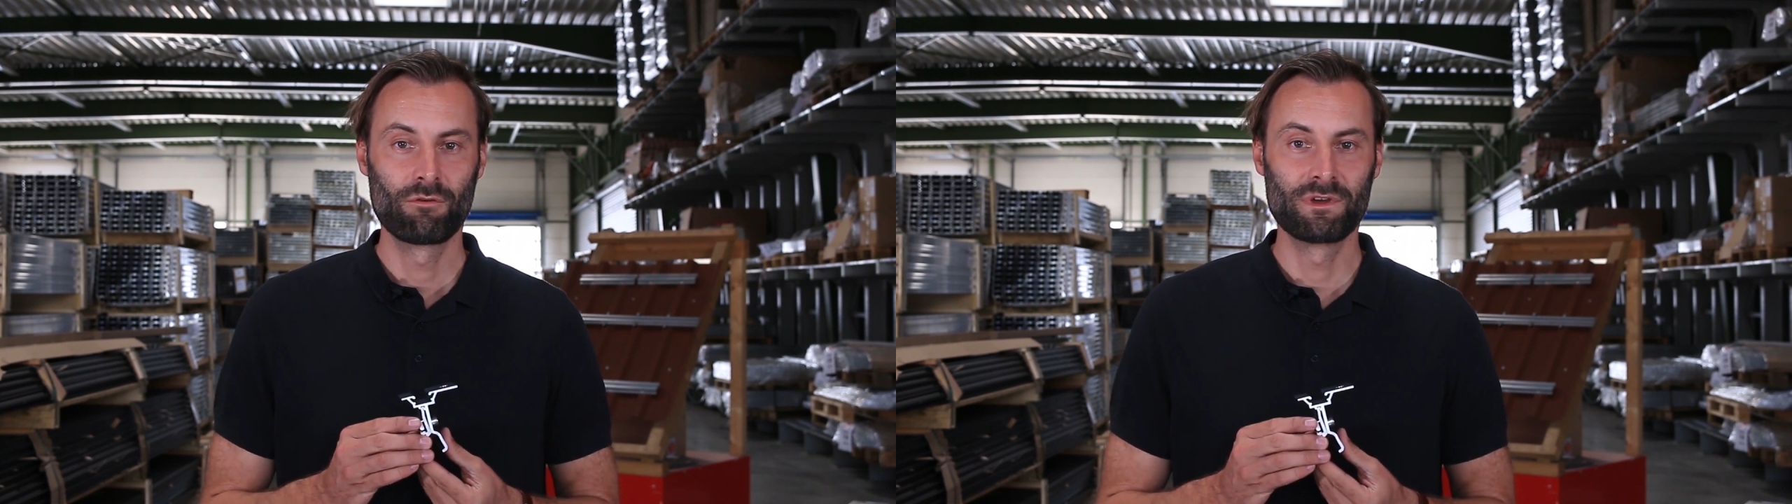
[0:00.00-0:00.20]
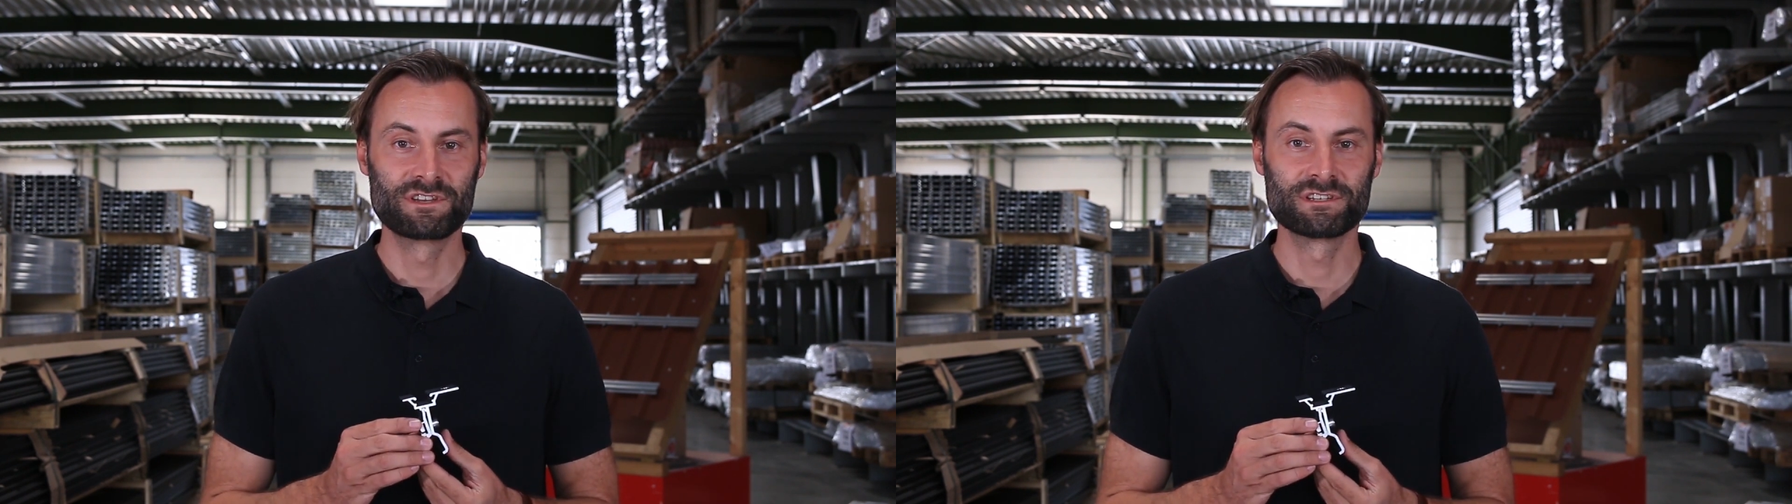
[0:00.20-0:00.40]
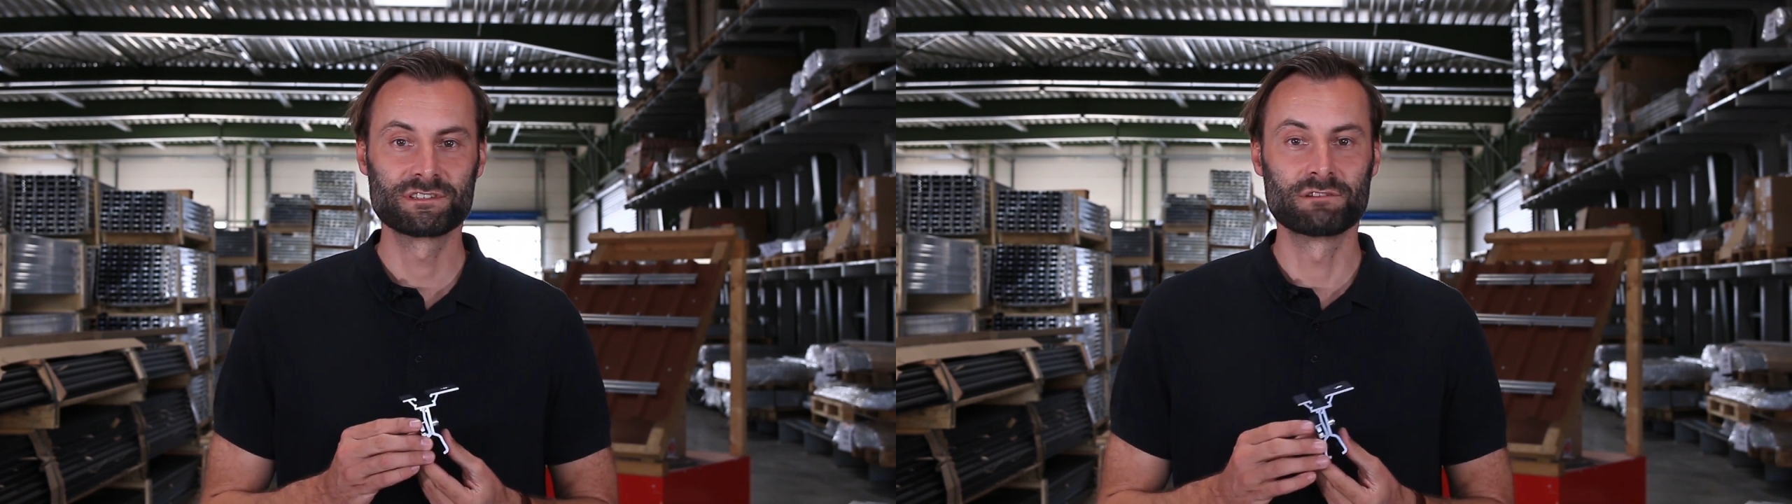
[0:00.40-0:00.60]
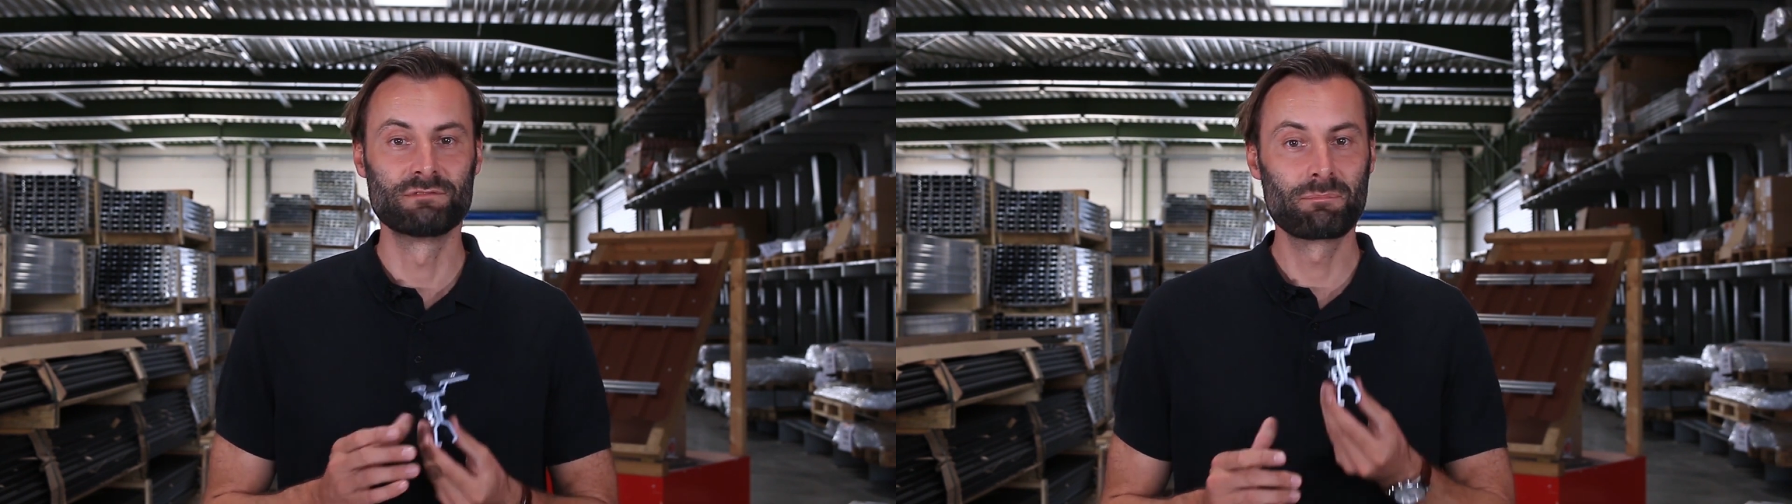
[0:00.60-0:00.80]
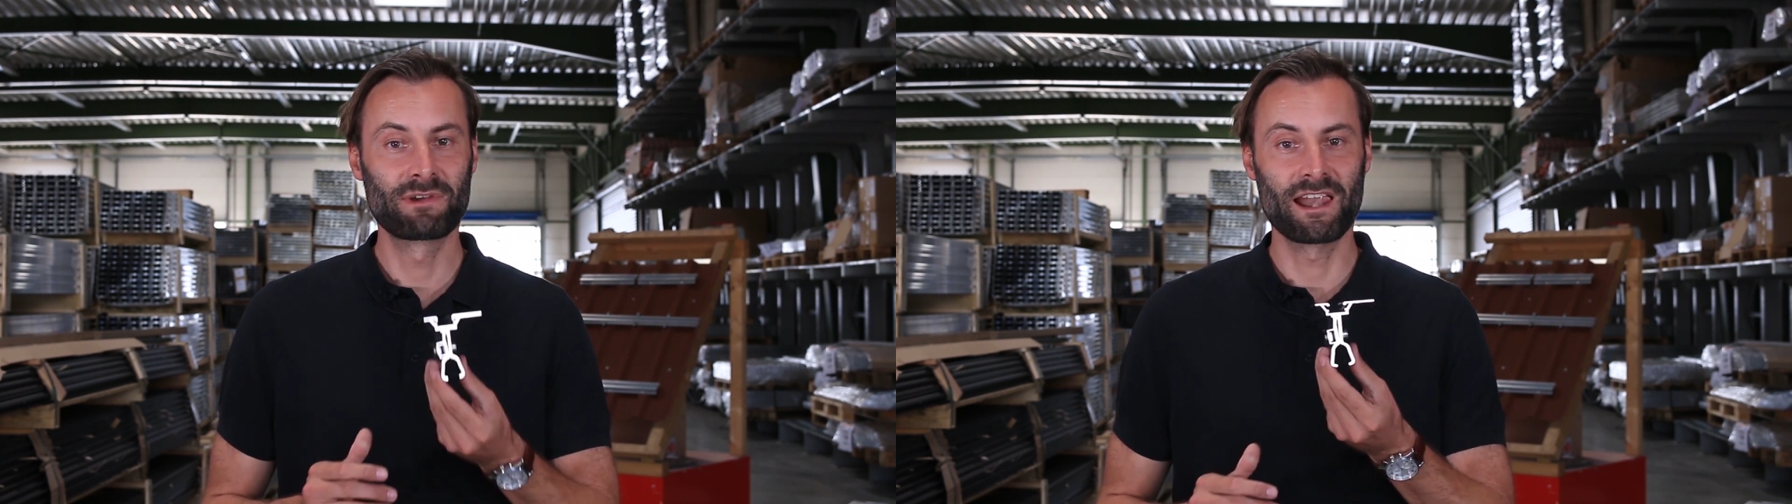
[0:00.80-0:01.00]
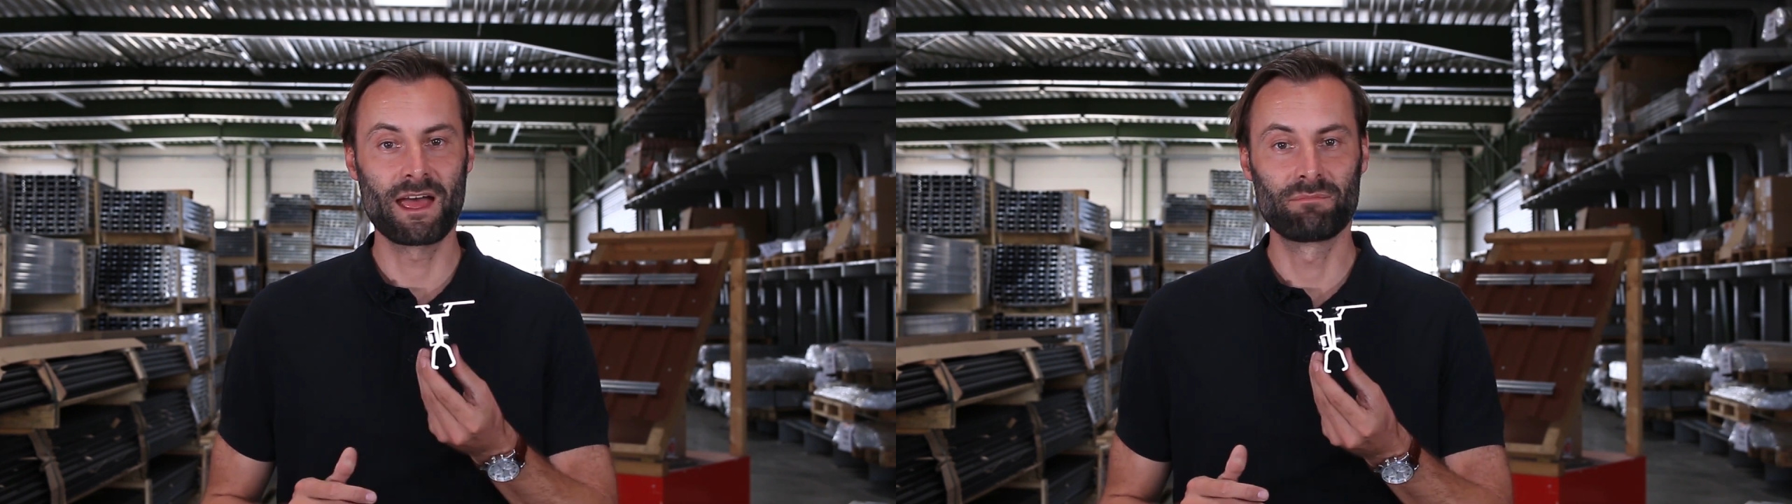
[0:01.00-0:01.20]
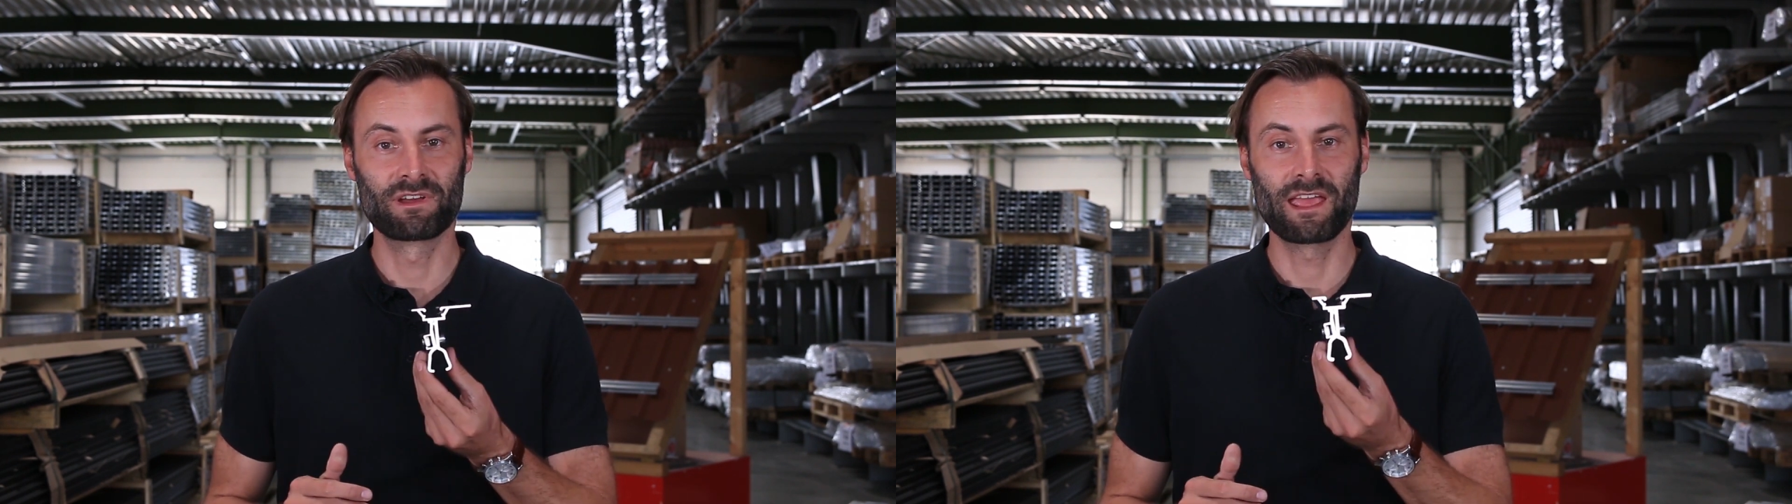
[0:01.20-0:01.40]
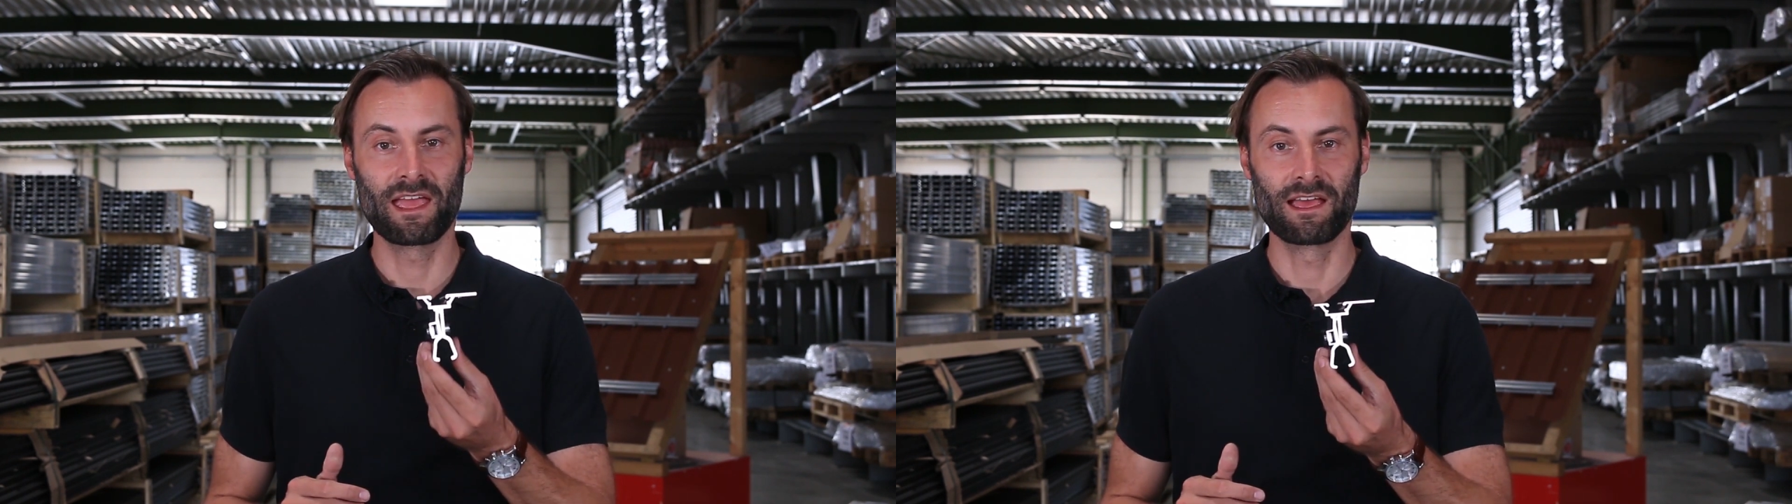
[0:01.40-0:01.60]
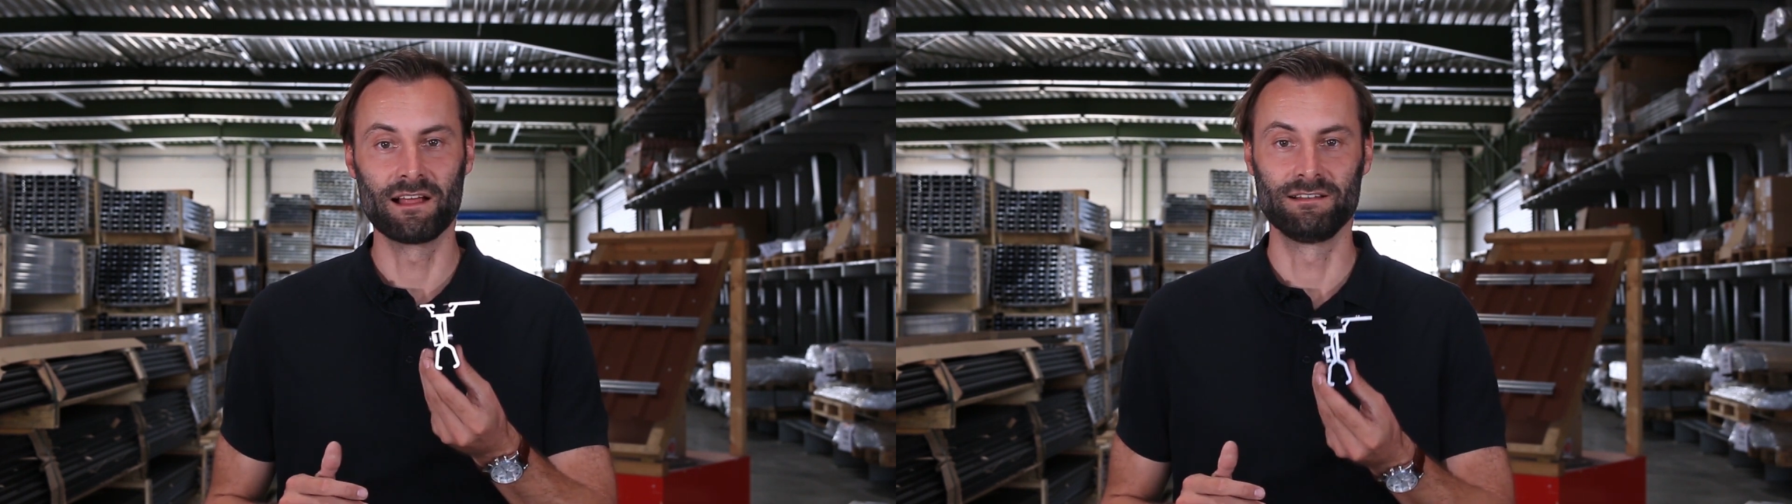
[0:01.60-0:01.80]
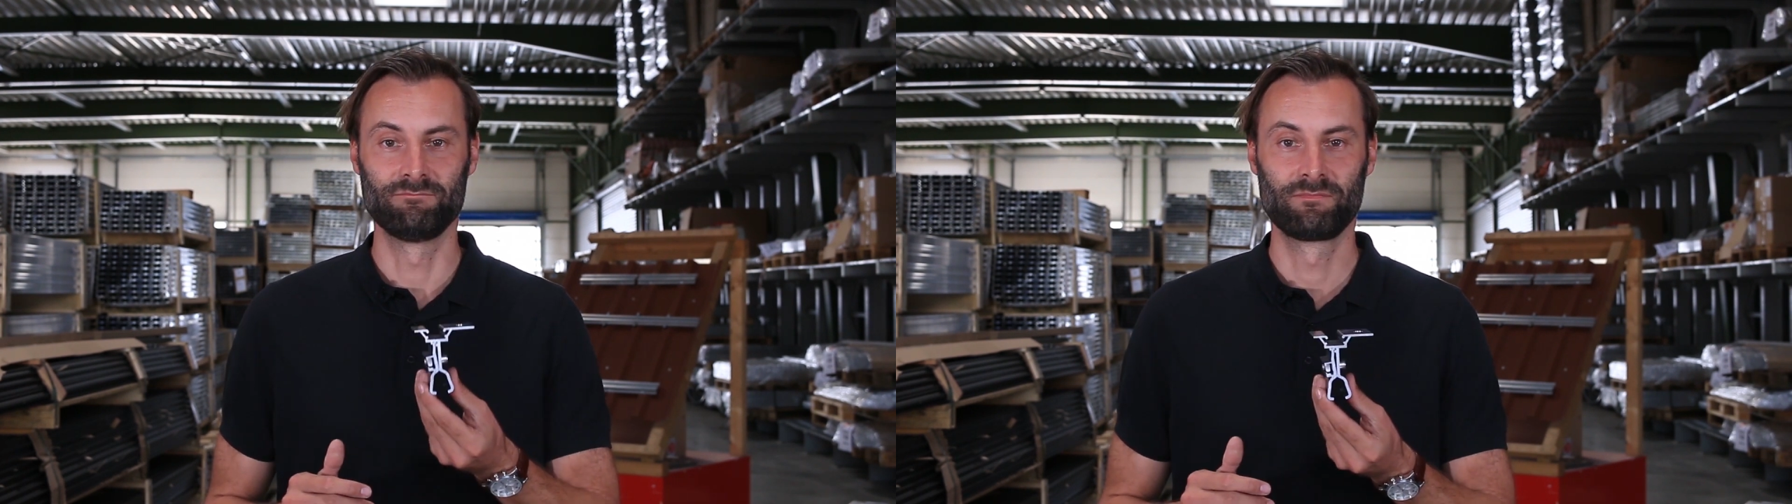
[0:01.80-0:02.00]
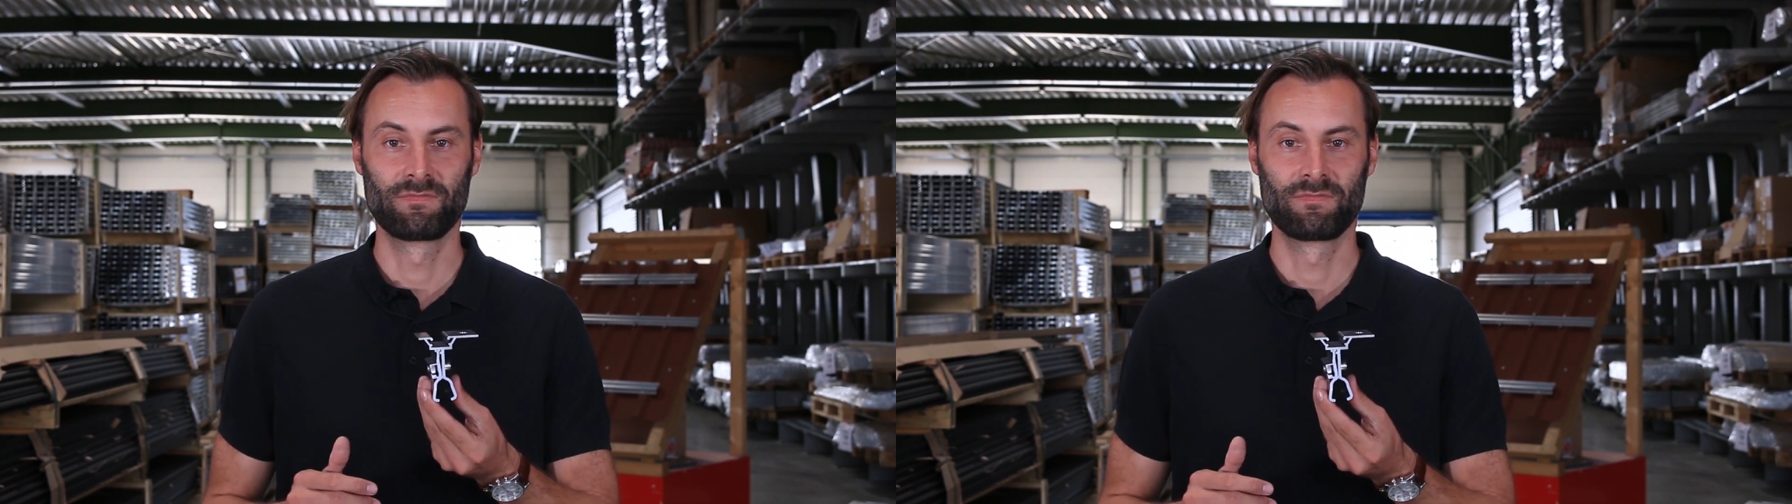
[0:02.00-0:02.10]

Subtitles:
which is the RibClamp KL.